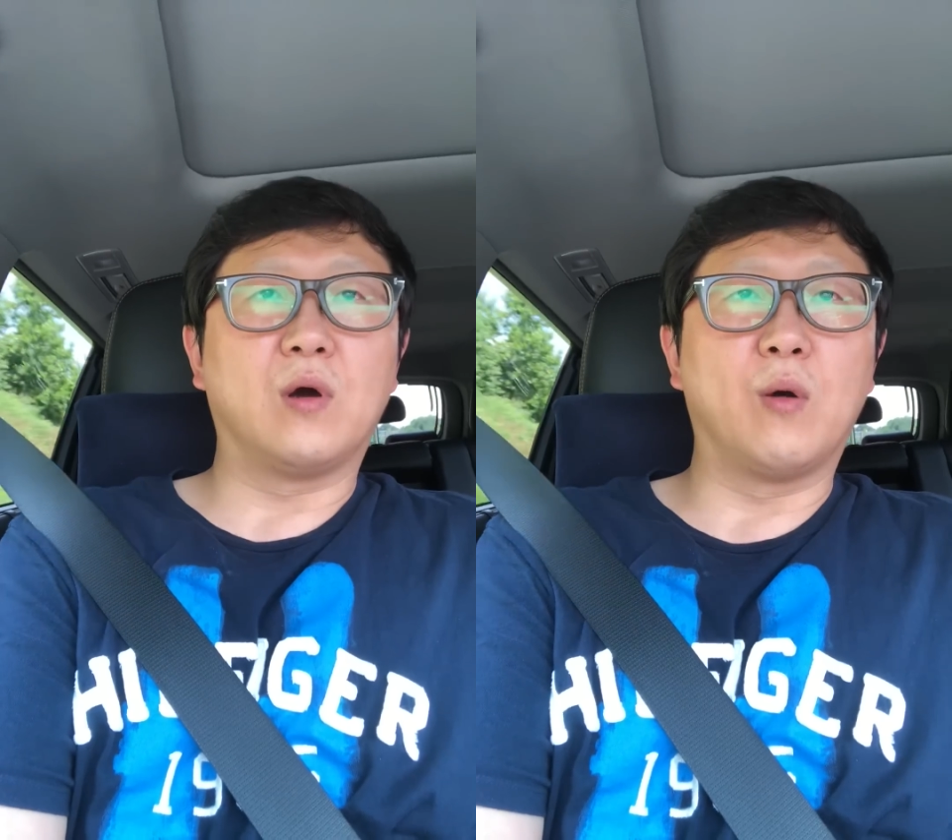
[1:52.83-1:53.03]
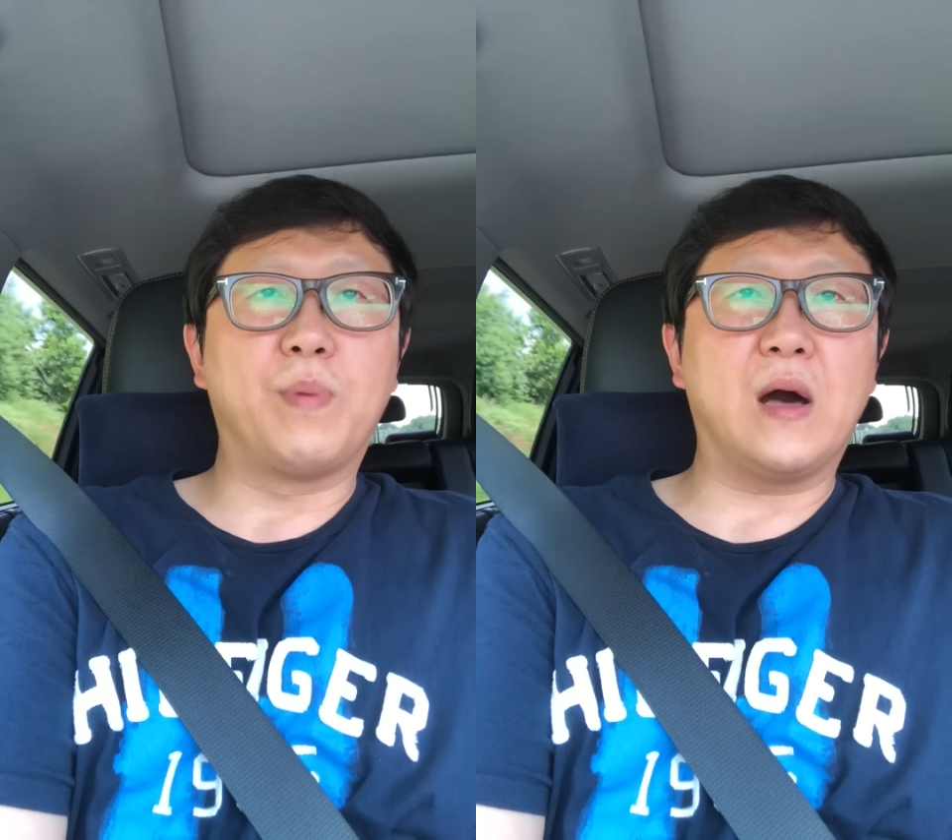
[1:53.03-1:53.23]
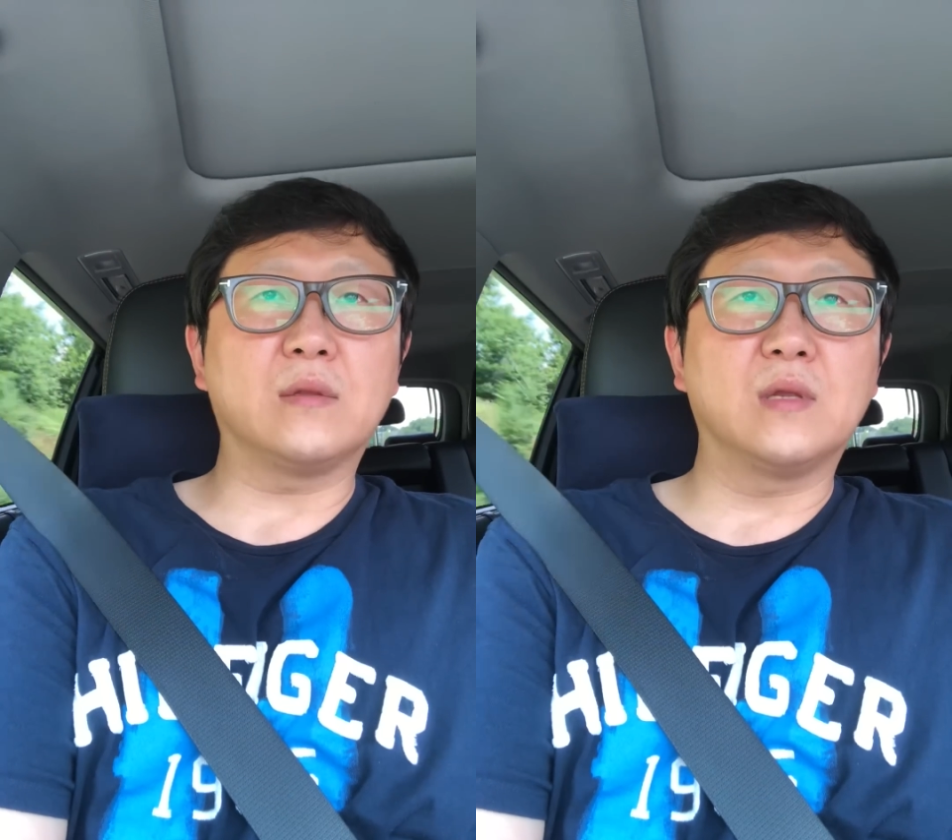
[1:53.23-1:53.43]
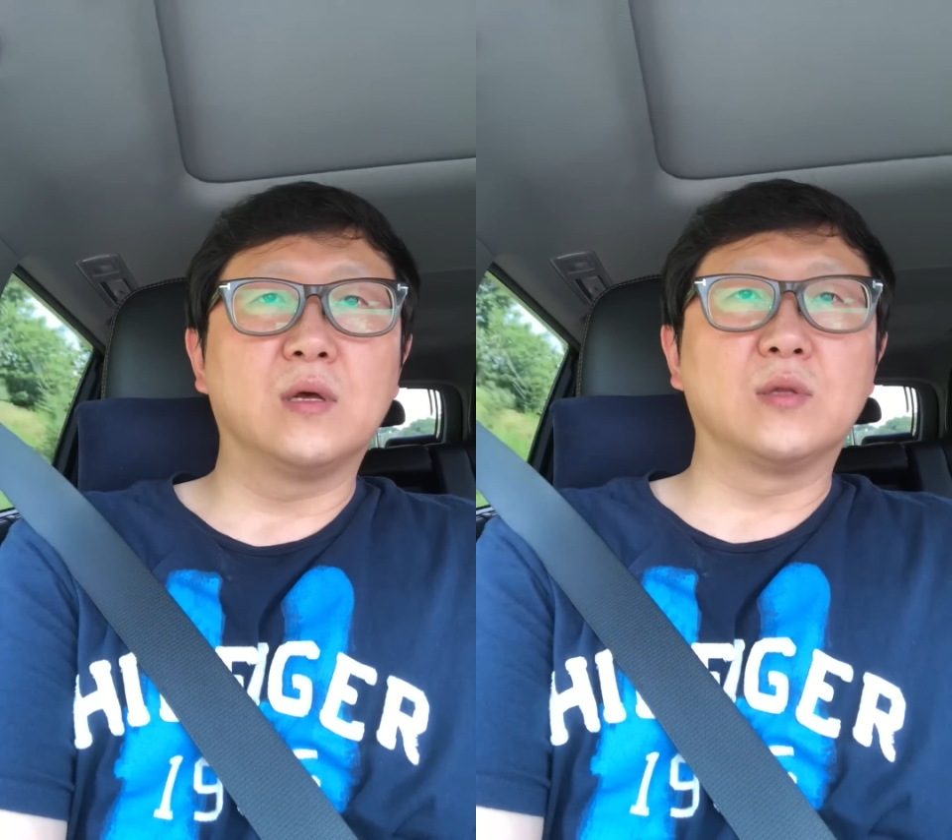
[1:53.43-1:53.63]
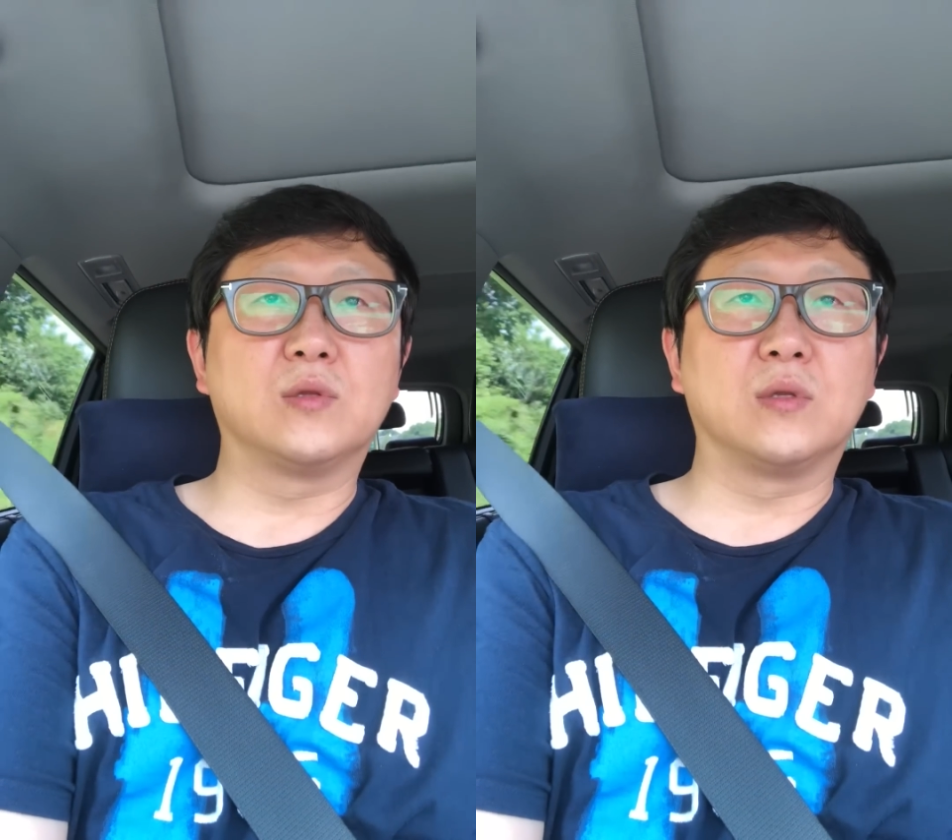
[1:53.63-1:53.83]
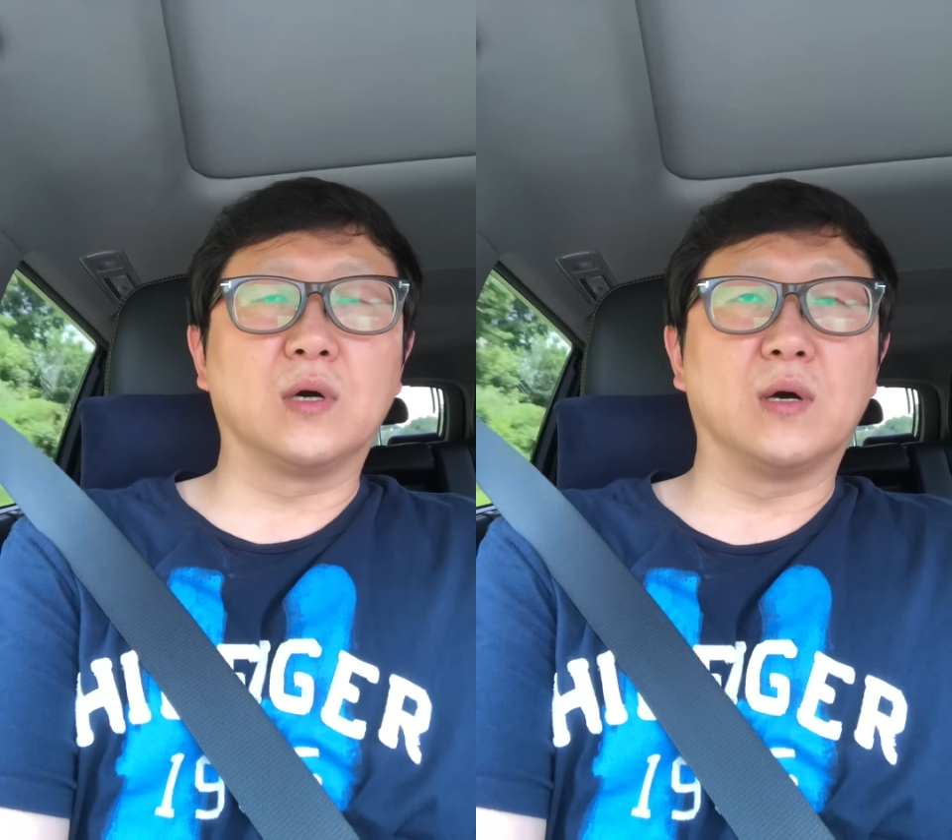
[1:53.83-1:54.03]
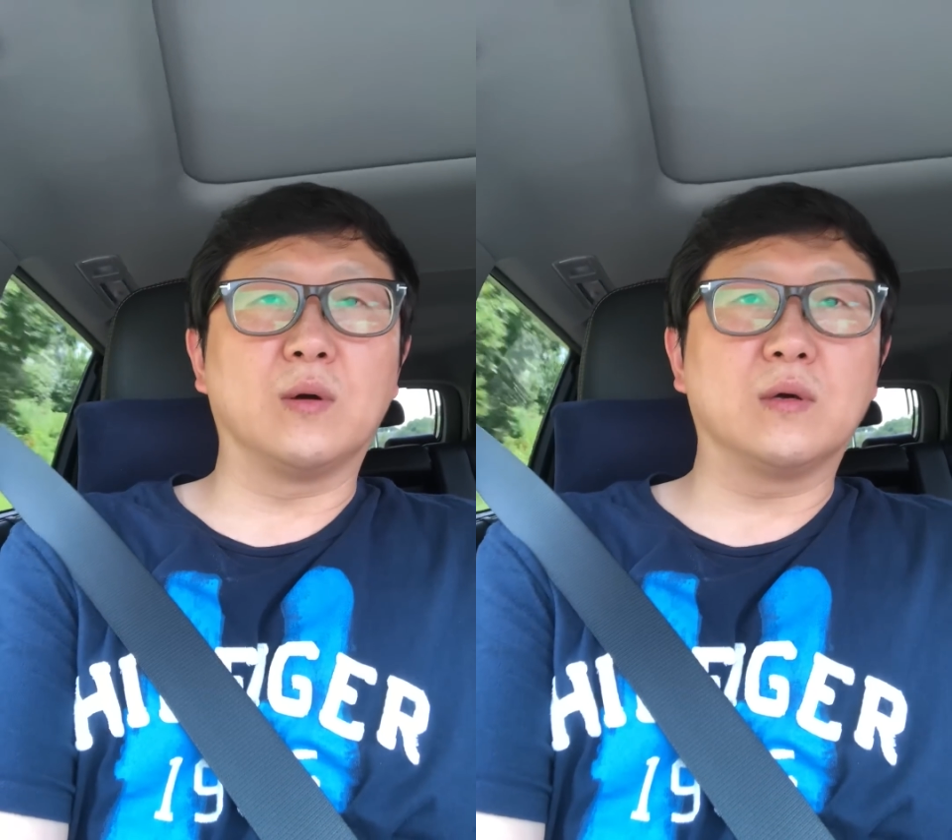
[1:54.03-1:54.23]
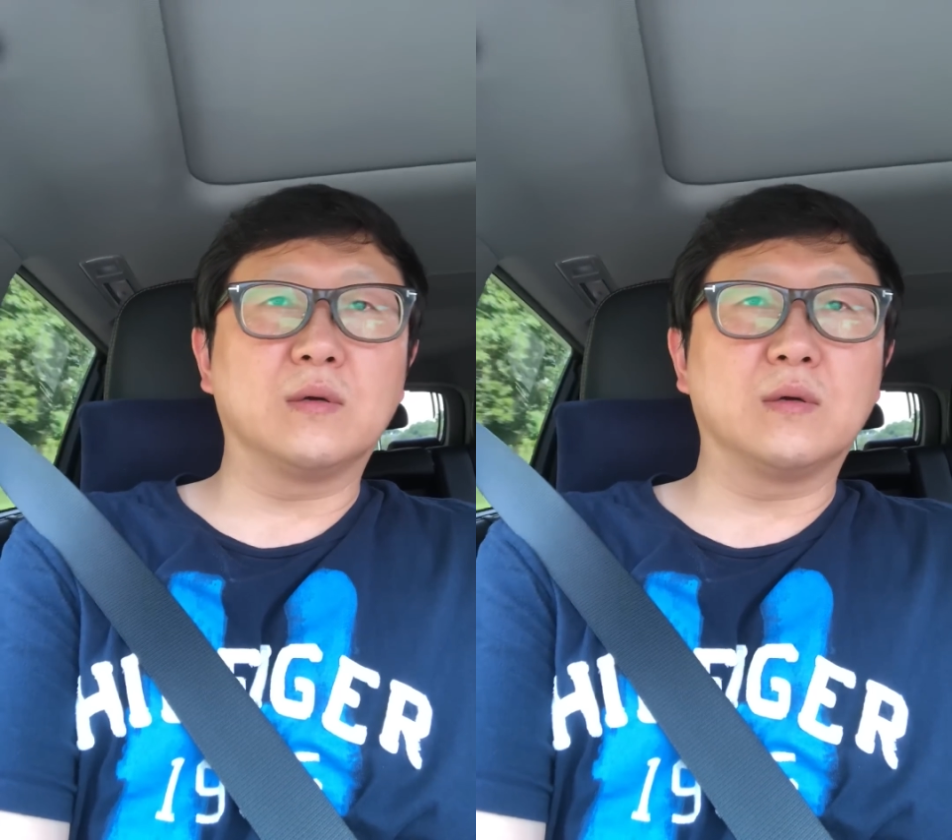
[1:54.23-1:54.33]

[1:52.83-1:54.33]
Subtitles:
about the